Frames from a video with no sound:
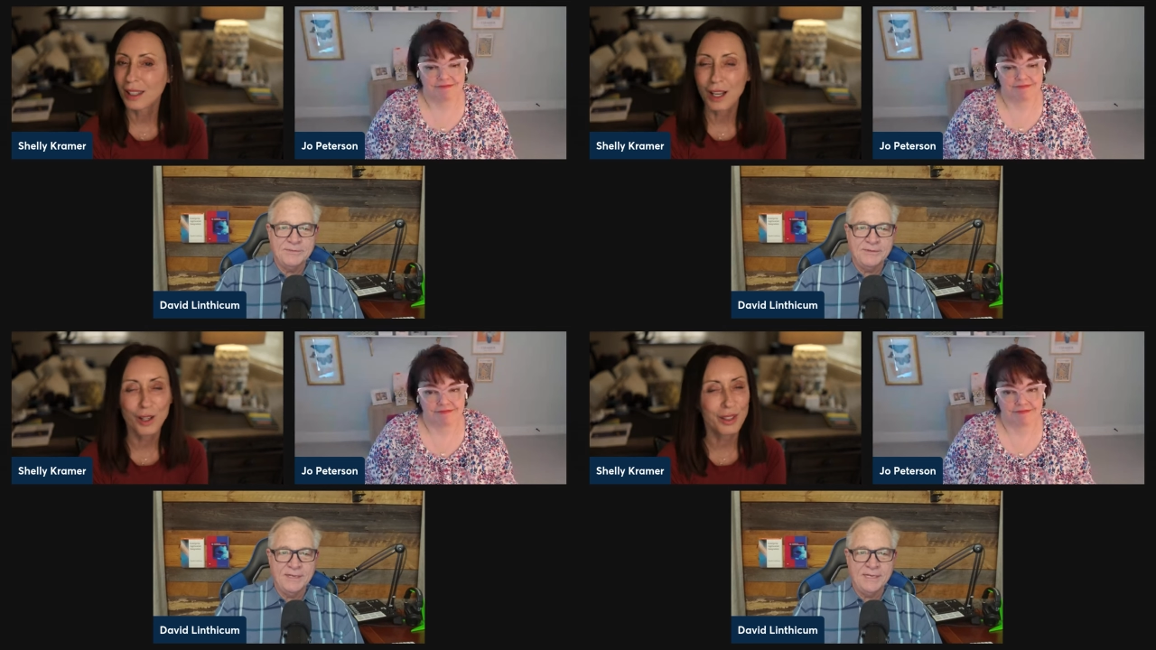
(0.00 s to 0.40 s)

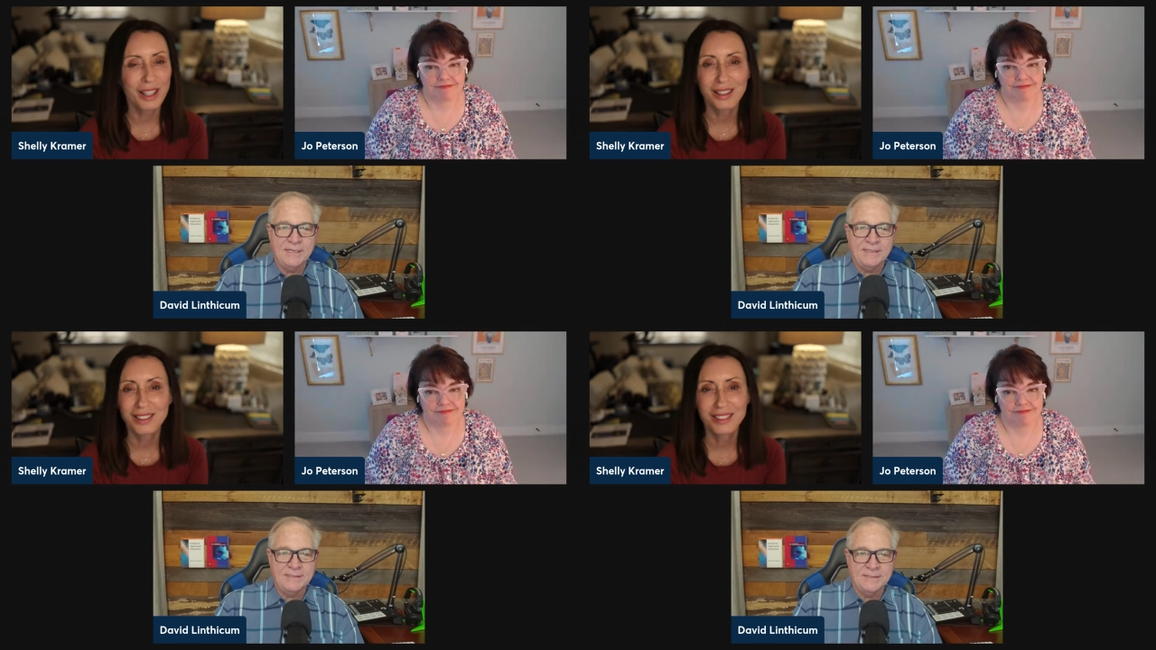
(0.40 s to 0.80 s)
Speaker 1: Oh,
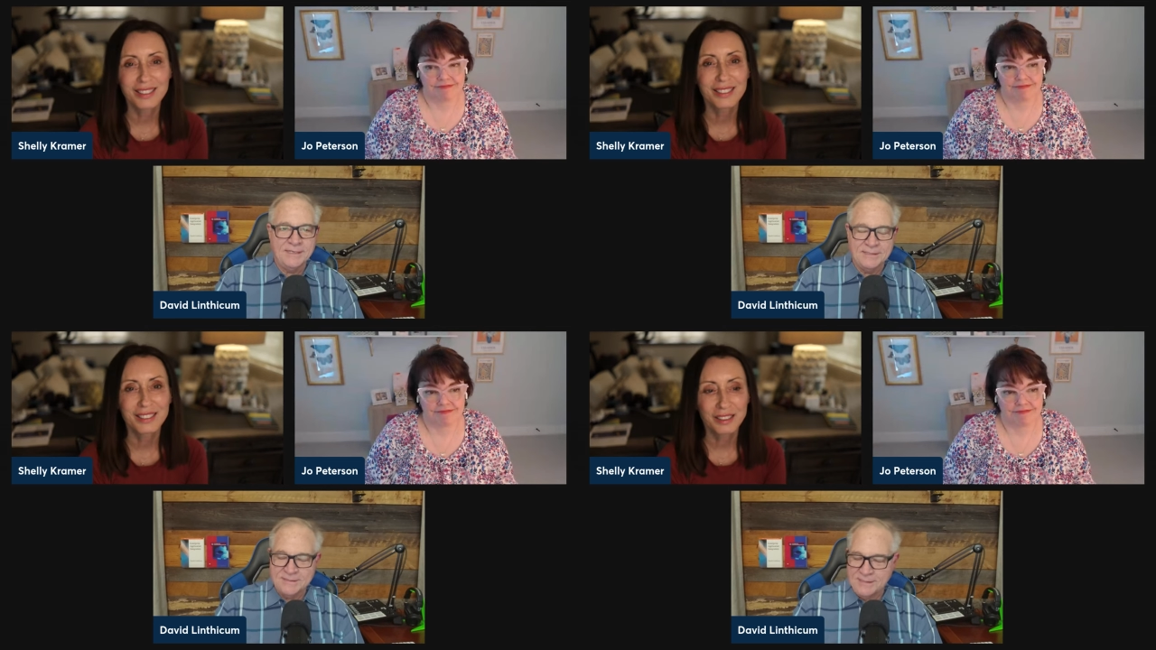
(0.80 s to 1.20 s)
and
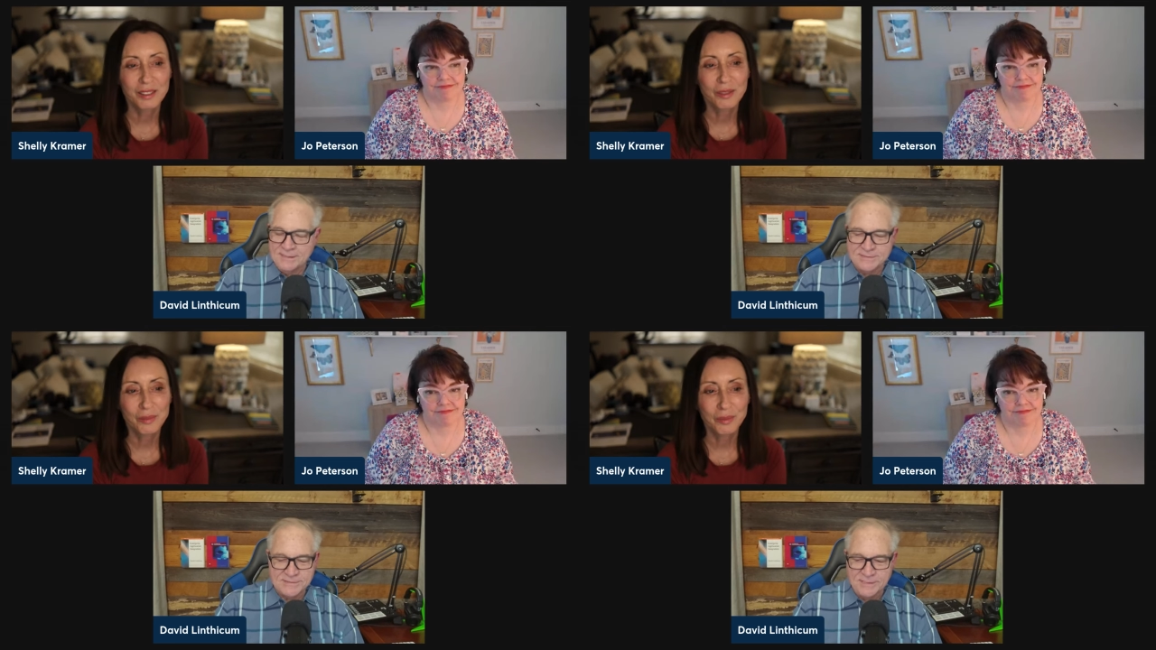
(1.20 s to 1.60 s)
then
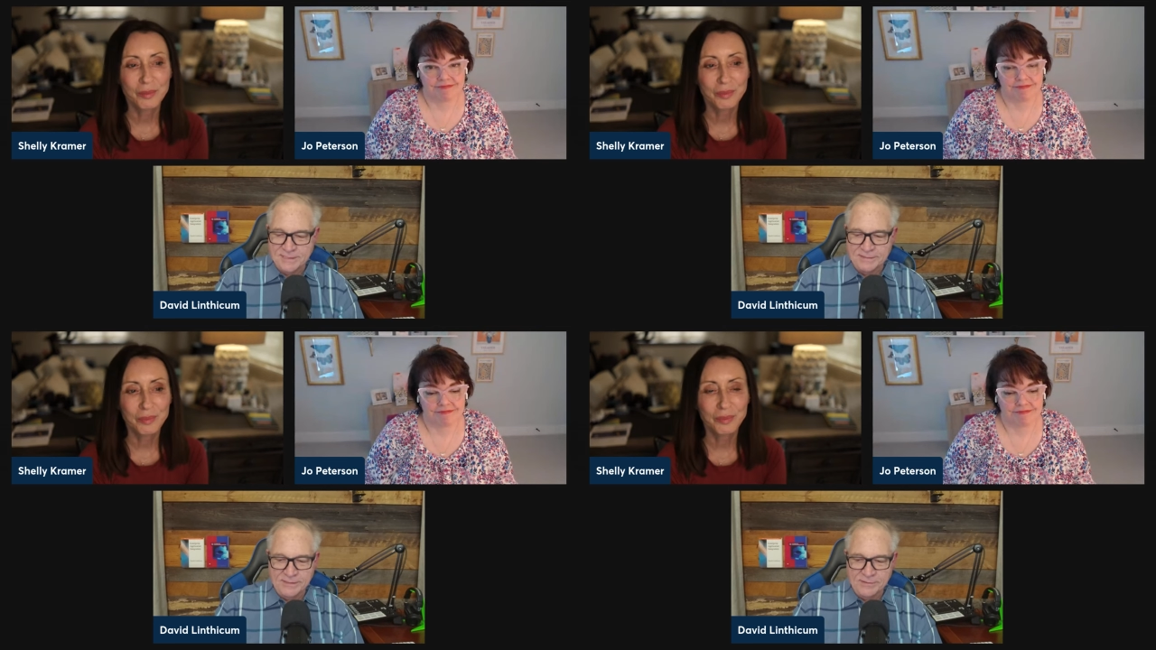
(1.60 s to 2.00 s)
it's
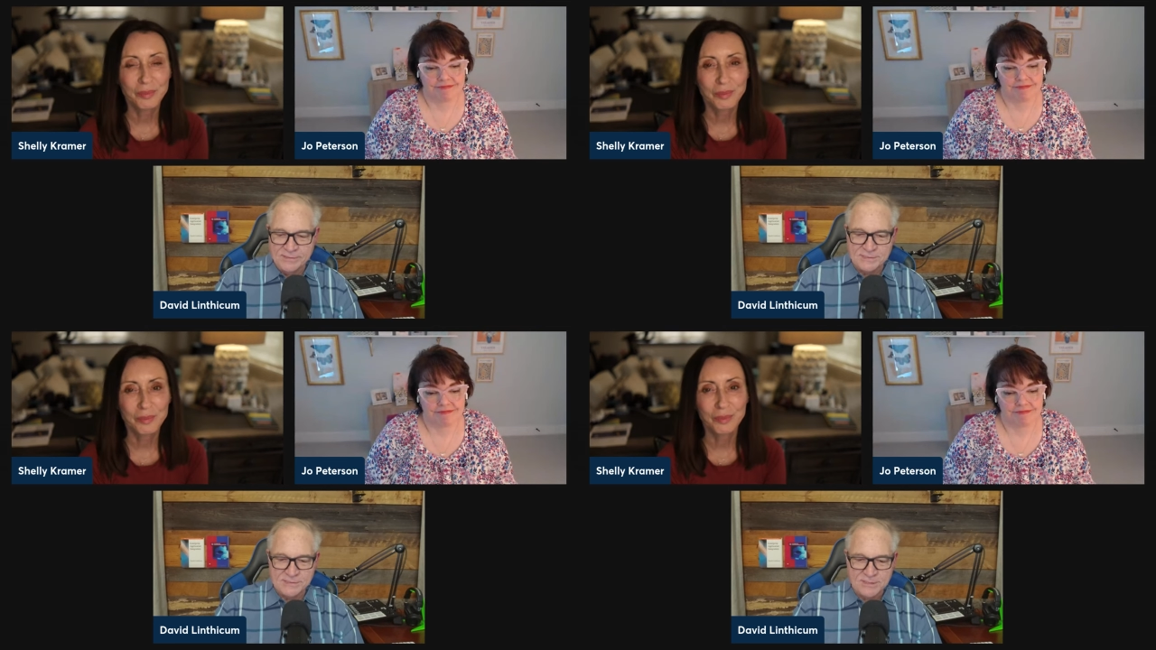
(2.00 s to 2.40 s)
uh, you know
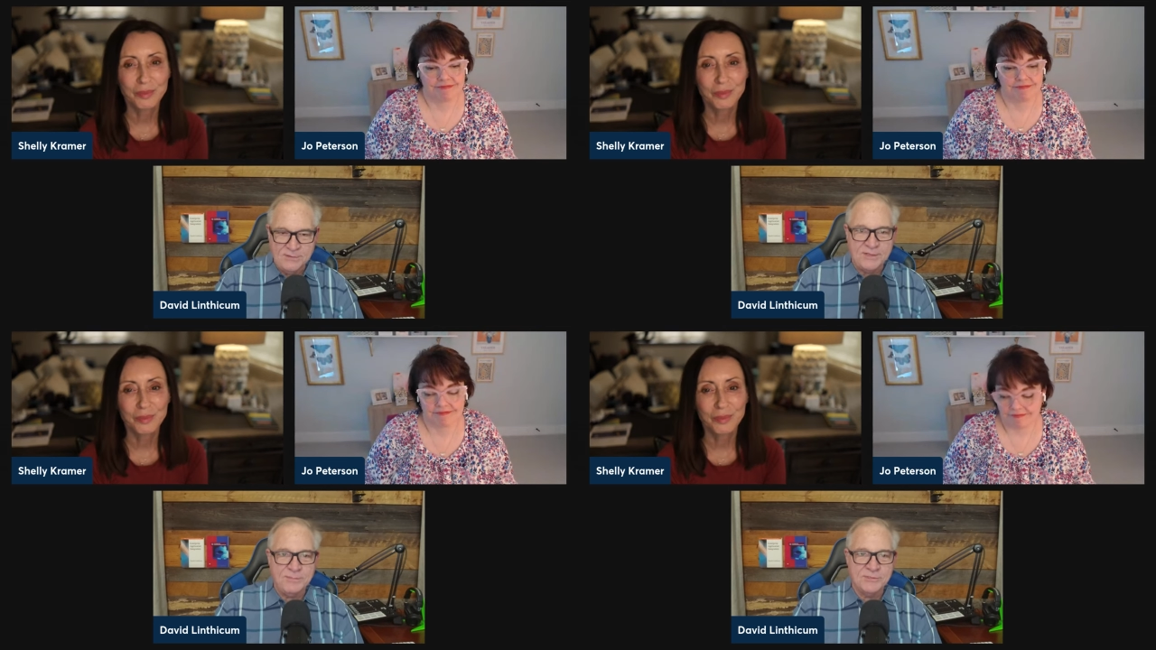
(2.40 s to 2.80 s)
as a
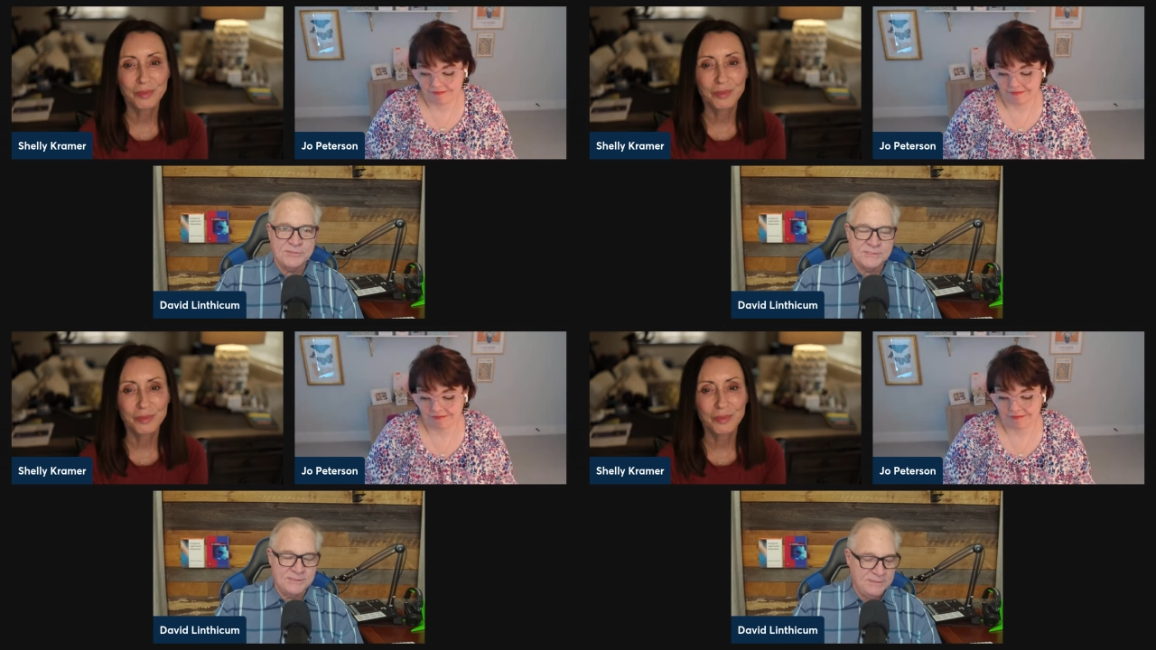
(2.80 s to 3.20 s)
security
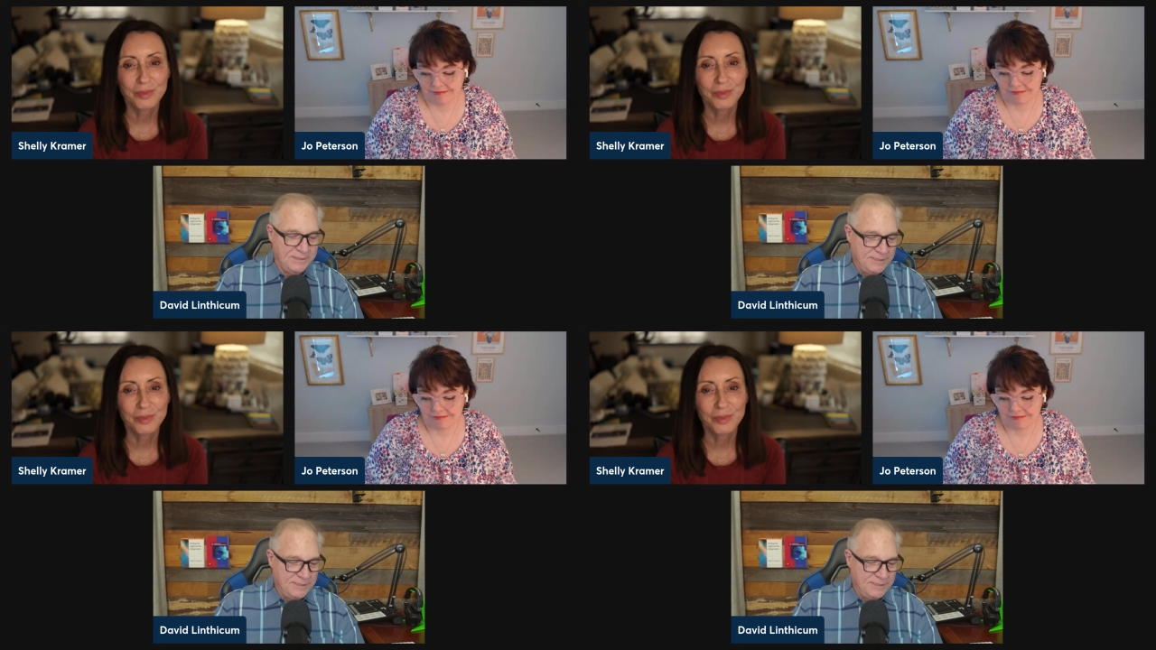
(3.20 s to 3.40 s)
person,